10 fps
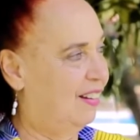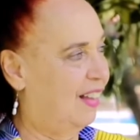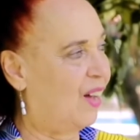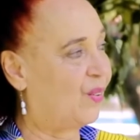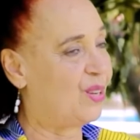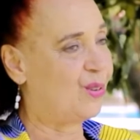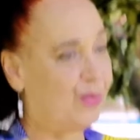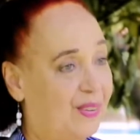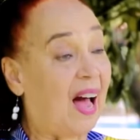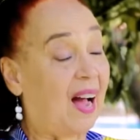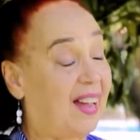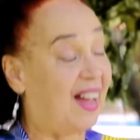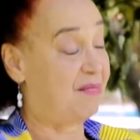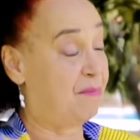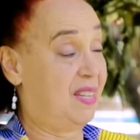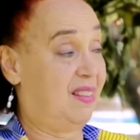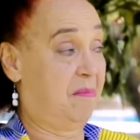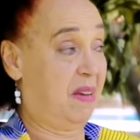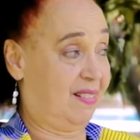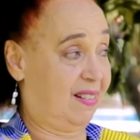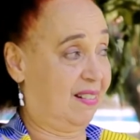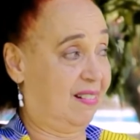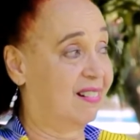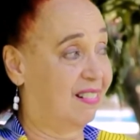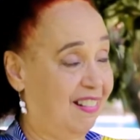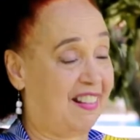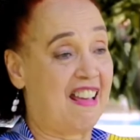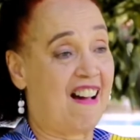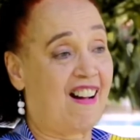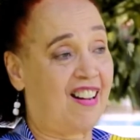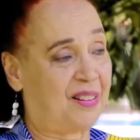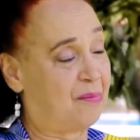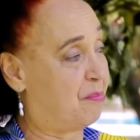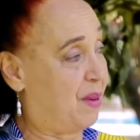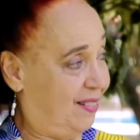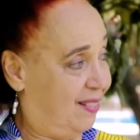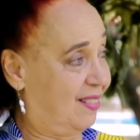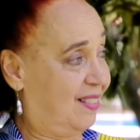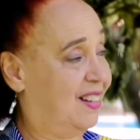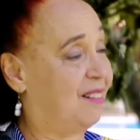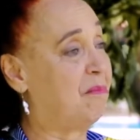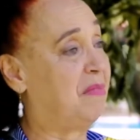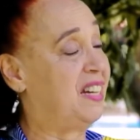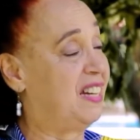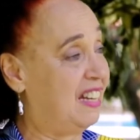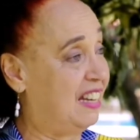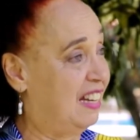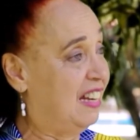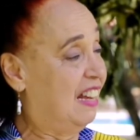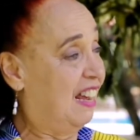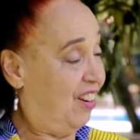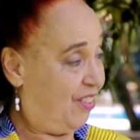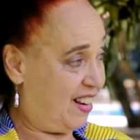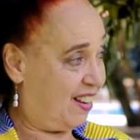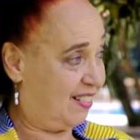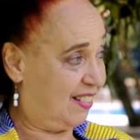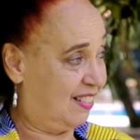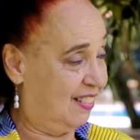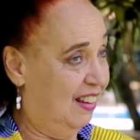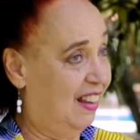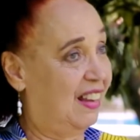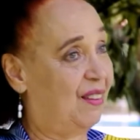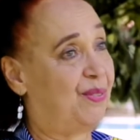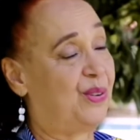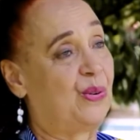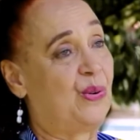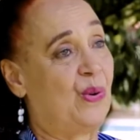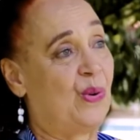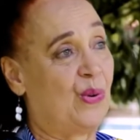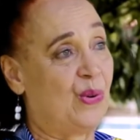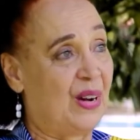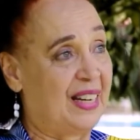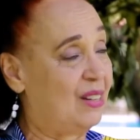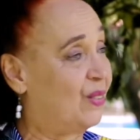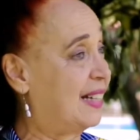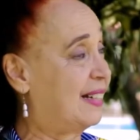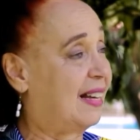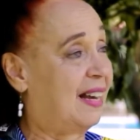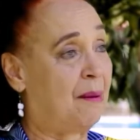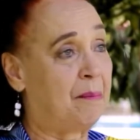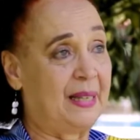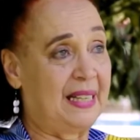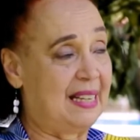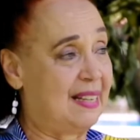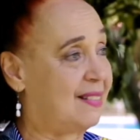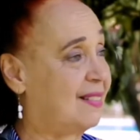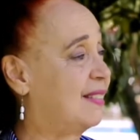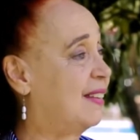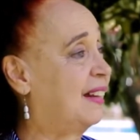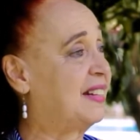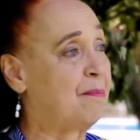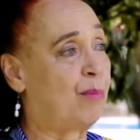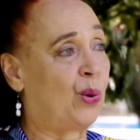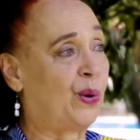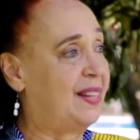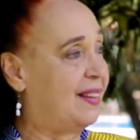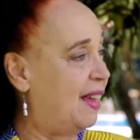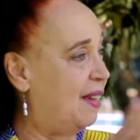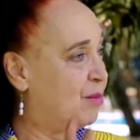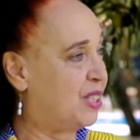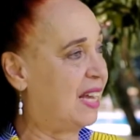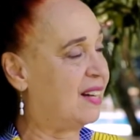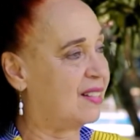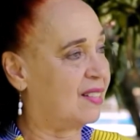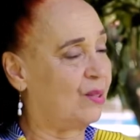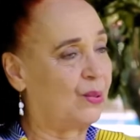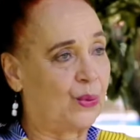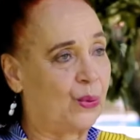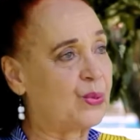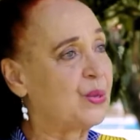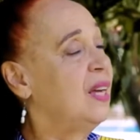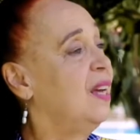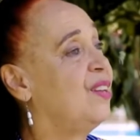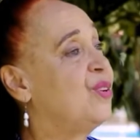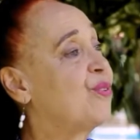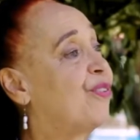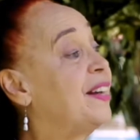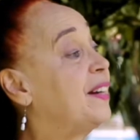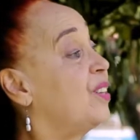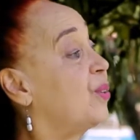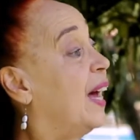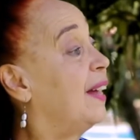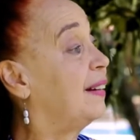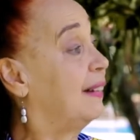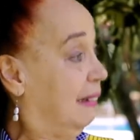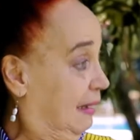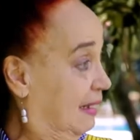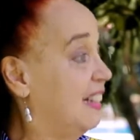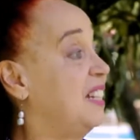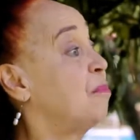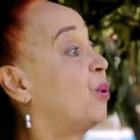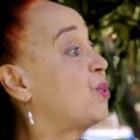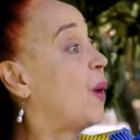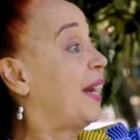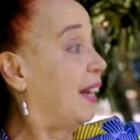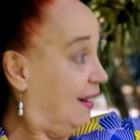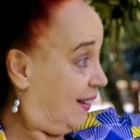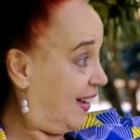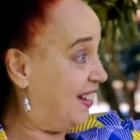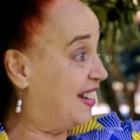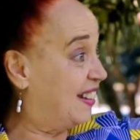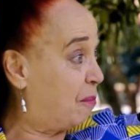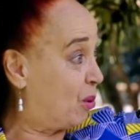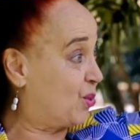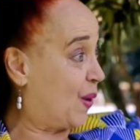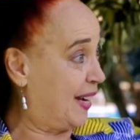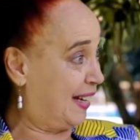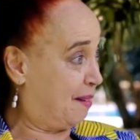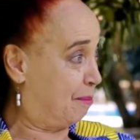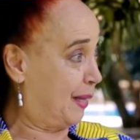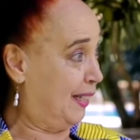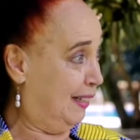Our youth can be the best. They are the best in many areas. If you go and look at the companies that employ the MTNs or those, you'll find a Ugandan in Botswana, heading the Botswana company.